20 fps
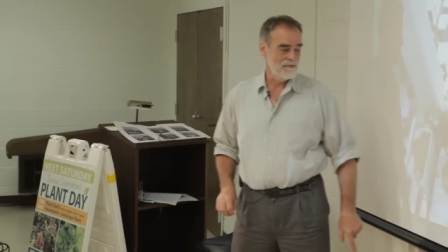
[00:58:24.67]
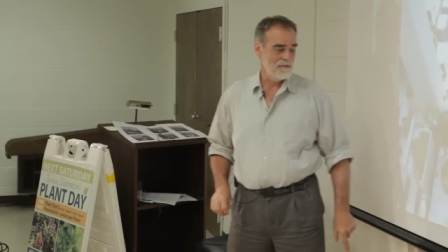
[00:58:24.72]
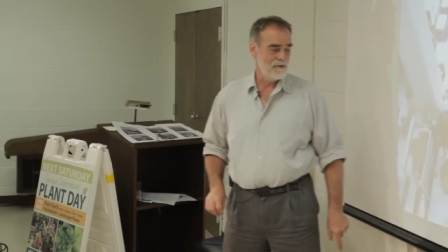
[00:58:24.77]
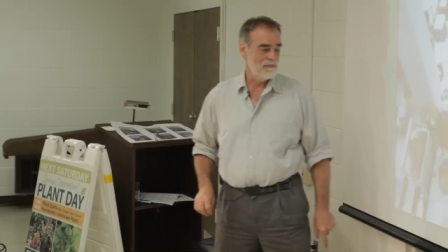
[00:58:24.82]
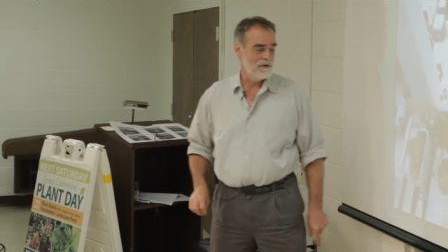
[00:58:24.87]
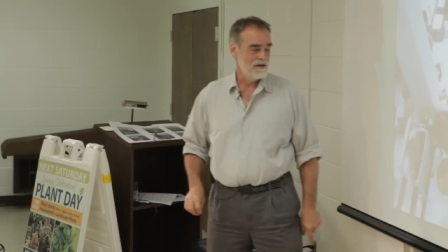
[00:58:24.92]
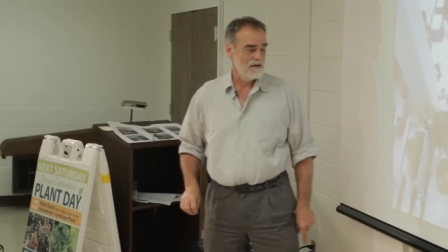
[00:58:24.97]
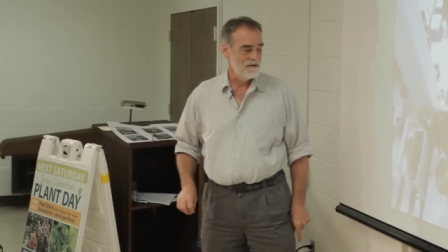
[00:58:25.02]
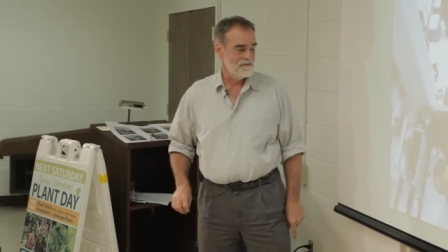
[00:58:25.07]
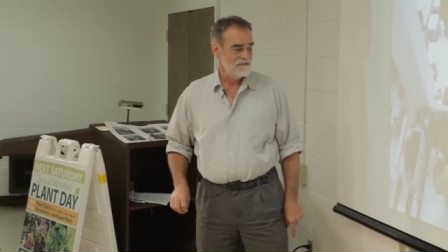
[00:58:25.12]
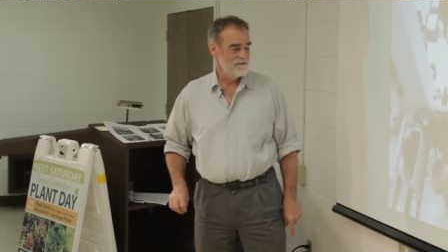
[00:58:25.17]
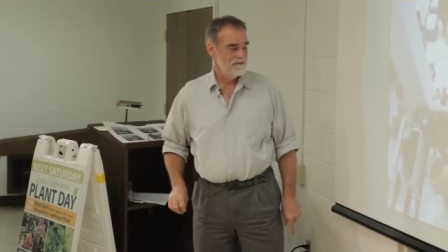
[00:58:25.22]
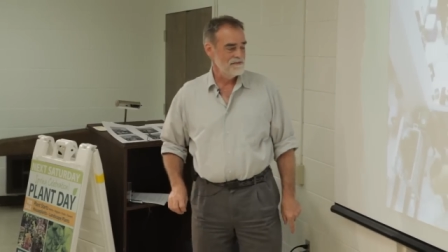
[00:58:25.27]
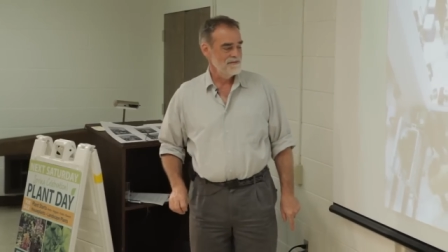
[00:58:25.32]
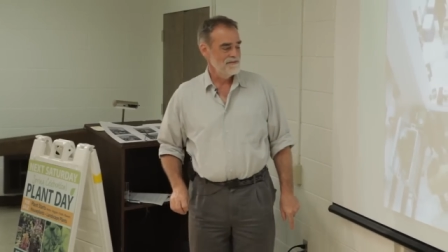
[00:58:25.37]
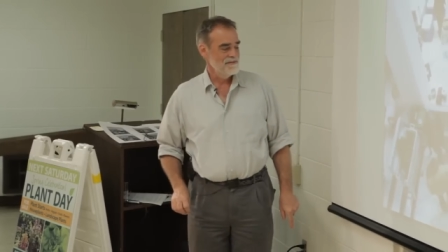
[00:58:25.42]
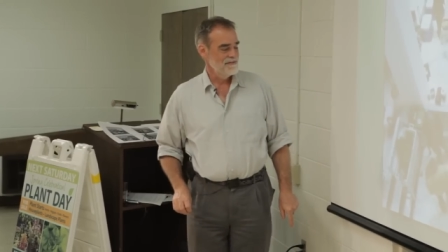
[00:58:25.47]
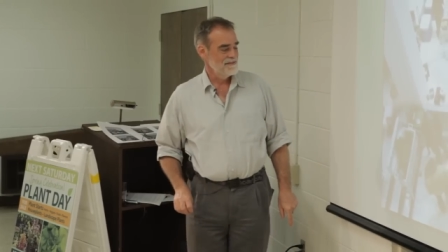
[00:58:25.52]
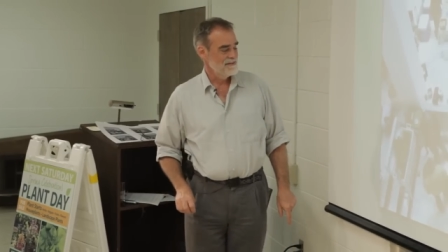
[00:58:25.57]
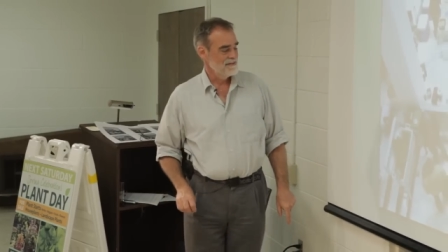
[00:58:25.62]
from above.
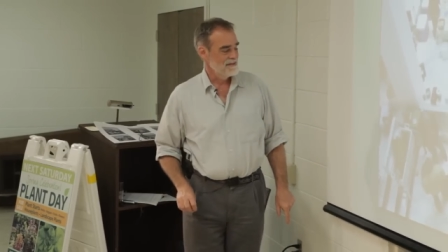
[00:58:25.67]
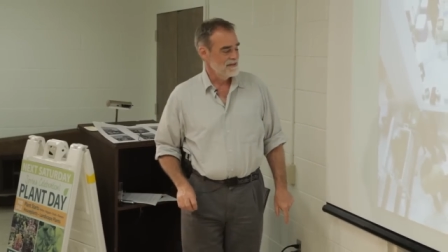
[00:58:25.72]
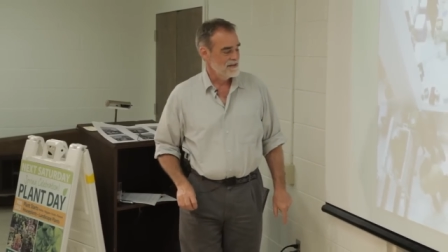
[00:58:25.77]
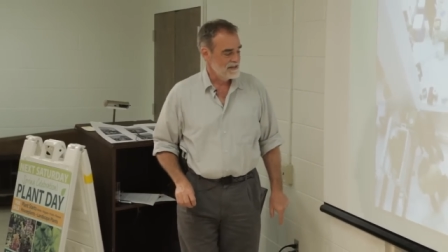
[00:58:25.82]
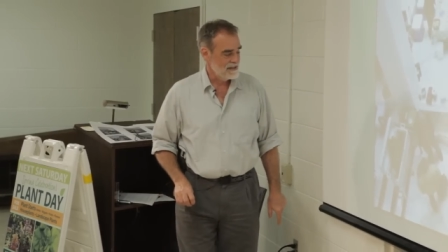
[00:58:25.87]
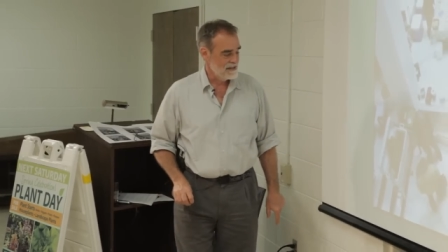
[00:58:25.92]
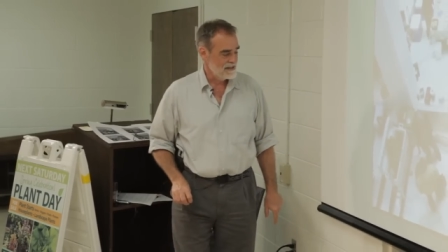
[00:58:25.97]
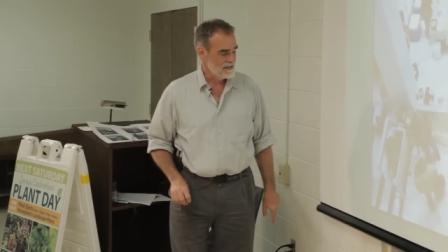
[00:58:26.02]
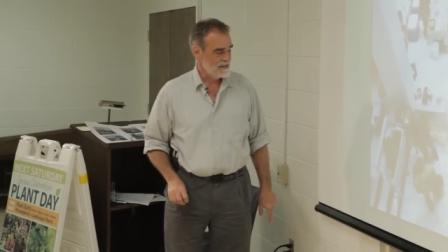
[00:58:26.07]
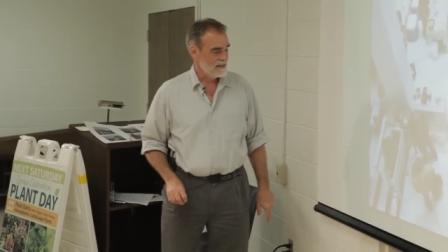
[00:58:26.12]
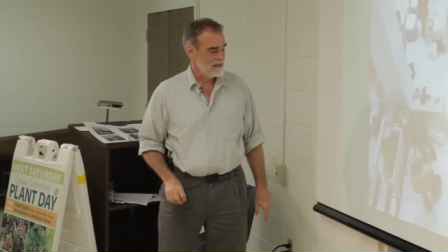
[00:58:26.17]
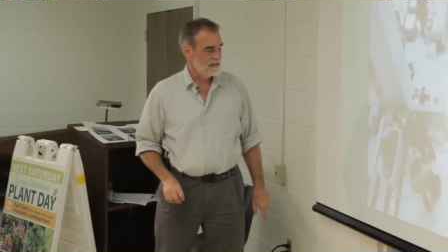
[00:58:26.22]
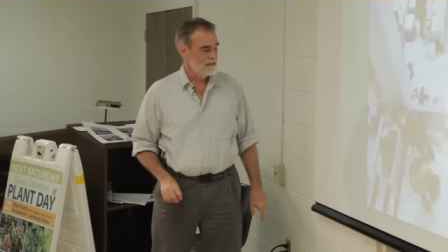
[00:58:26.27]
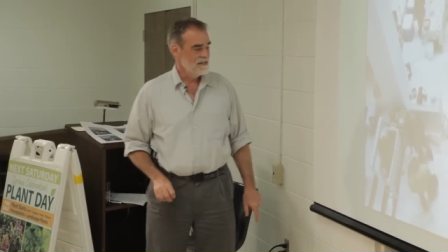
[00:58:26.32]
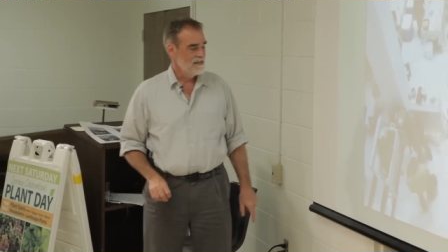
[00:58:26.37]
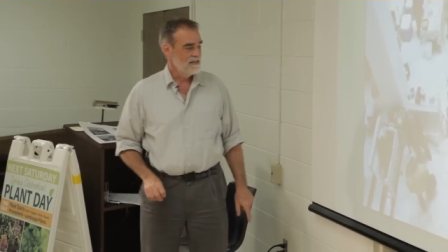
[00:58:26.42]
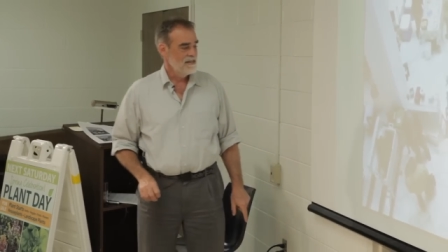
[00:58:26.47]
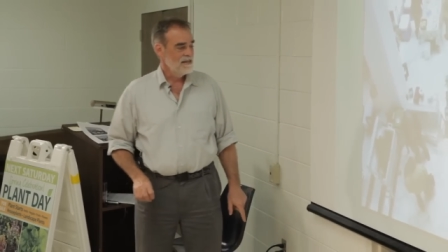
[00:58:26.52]
I like that.